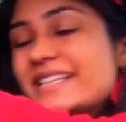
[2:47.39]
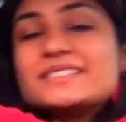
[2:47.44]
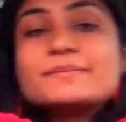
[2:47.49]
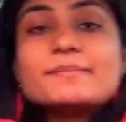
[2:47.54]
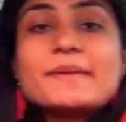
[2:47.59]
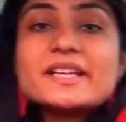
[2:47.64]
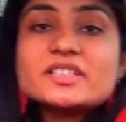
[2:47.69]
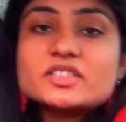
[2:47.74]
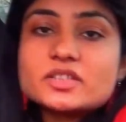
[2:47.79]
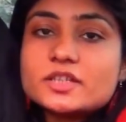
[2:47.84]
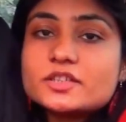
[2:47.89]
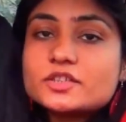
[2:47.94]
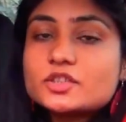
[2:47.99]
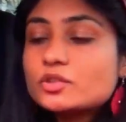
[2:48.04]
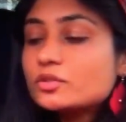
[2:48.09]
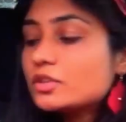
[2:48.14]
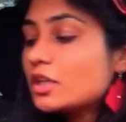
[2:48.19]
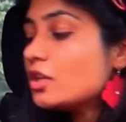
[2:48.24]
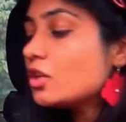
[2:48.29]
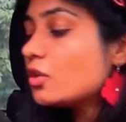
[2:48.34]
is meshed
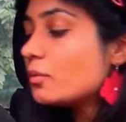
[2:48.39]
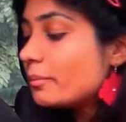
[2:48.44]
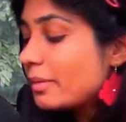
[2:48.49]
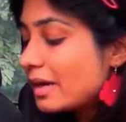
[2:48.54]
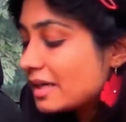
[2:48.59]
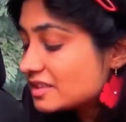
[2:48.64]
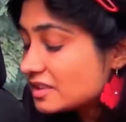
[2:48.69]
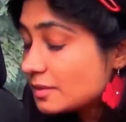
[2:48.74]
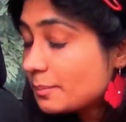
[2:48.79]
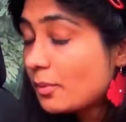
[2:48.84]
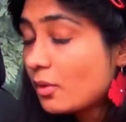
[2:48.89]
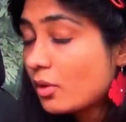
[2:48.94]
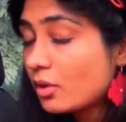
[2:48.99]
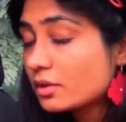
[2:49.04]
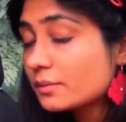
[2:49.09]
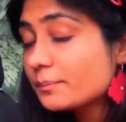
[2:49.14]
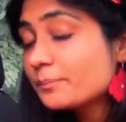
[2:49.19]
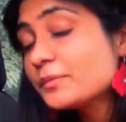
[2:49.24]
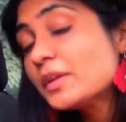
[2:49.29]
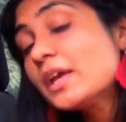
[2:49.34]
into the lumbar support,